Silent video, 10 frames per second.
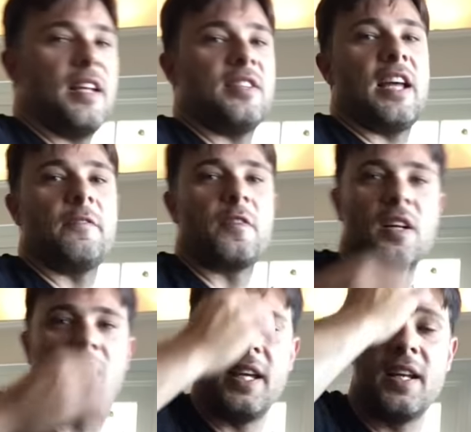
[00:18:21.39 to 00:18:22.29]
that for
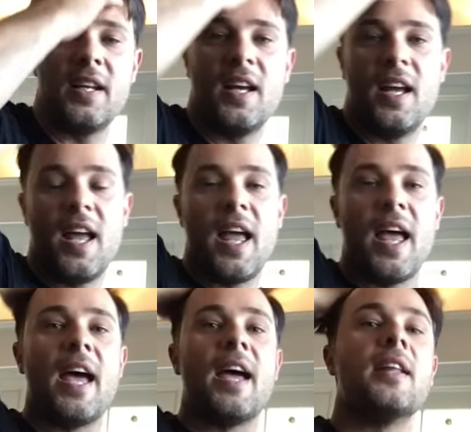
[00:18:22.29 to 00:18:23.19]
clean.
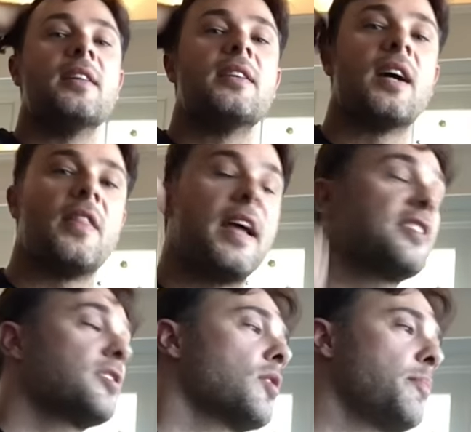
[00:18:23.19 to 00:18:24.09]
And uh,
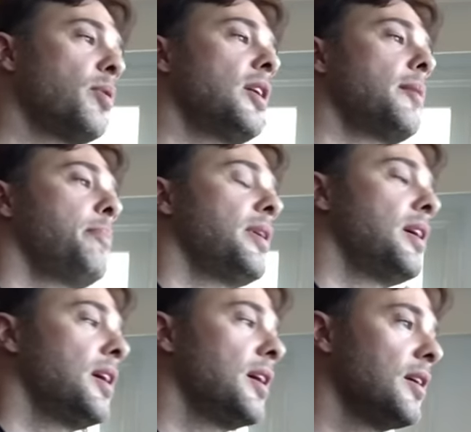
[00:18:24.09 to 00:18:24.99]
next, I'm gonna pull up.
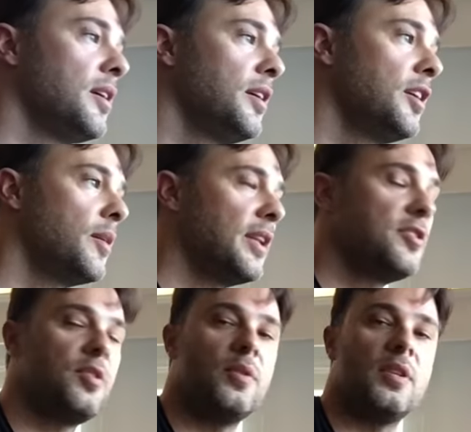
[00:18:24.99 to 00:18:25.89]
Uh, you know what?
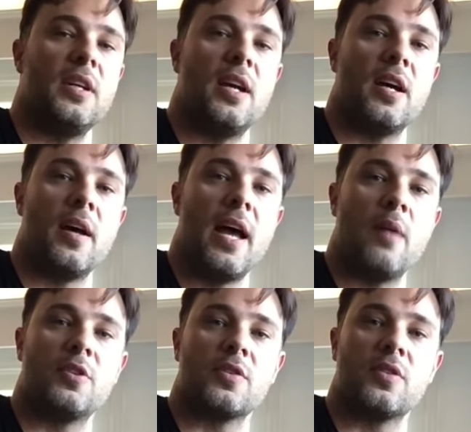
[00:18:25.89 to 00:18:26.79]
Let's do the uh,
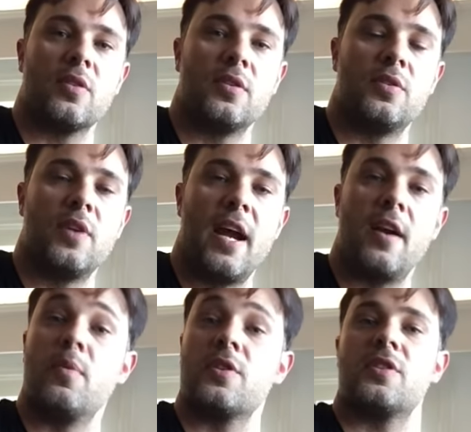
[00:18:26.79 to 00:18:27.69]
outro solo to
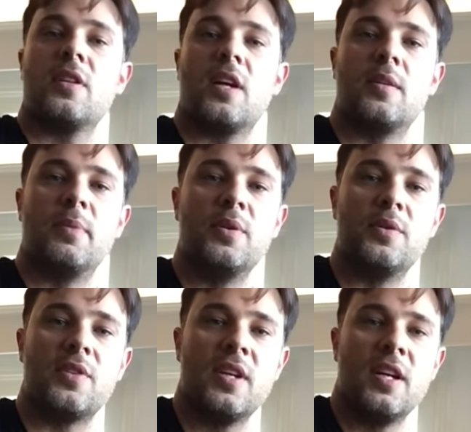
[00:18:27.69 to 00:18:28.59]
Gary Moore. Still got the
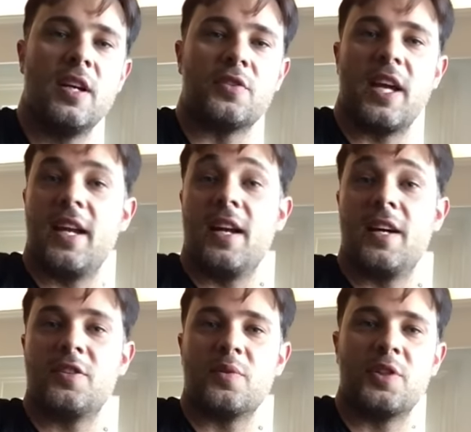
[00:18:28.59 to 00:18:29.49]
blues because again,
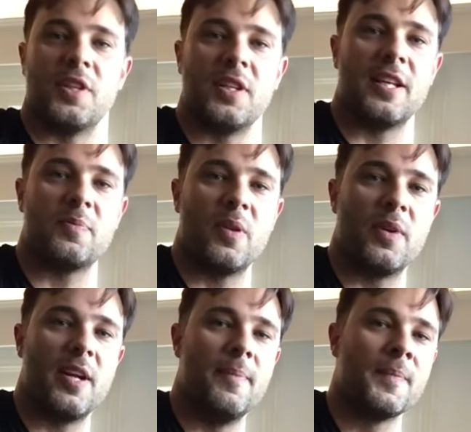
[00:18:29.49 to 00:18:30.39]
I associated Les Paul
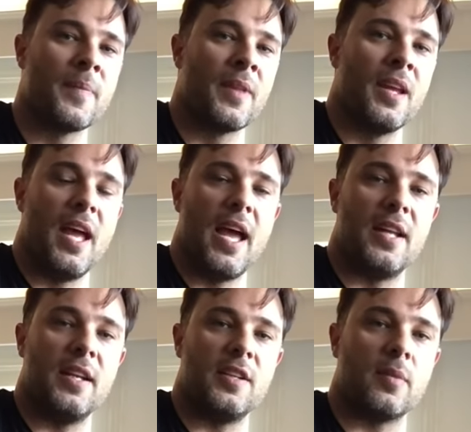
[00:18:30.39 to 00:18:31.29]
with him,
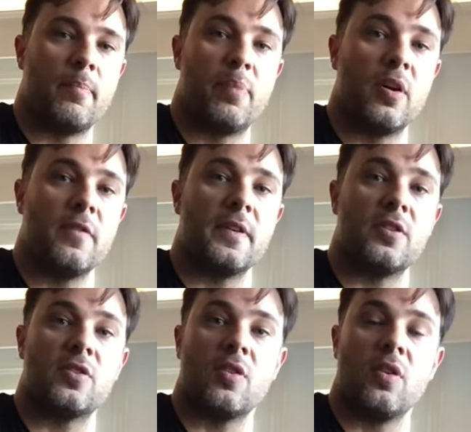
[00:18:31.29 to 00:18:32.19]
and it's a
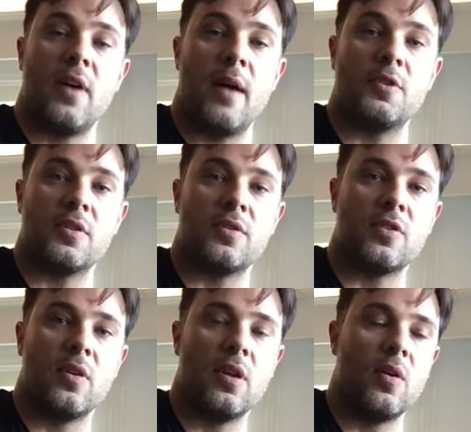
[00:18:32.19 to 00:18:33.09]
perfect solo outro
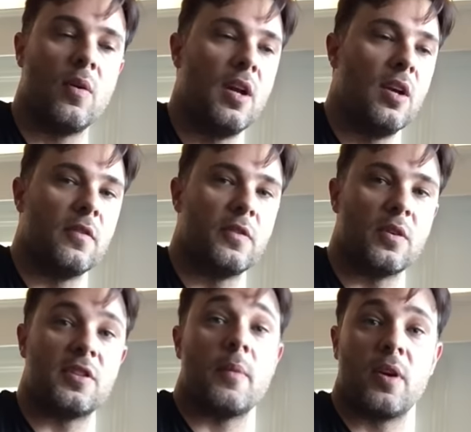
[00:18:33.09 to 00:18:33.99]
solo. Of
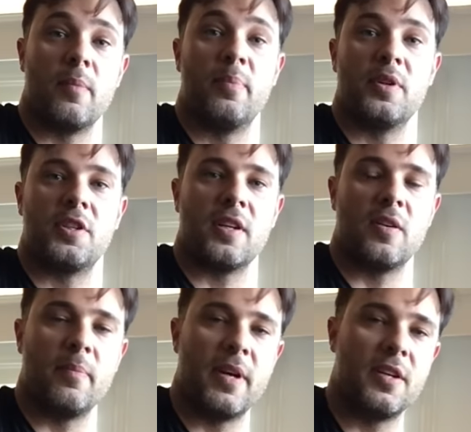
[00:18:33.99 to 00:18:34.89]
course, I'm gonna butcher it
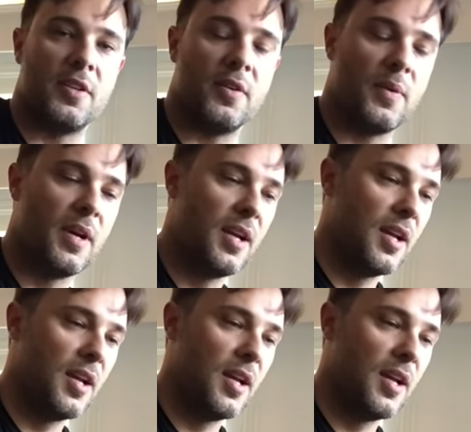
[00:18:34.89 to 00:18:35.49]
compared to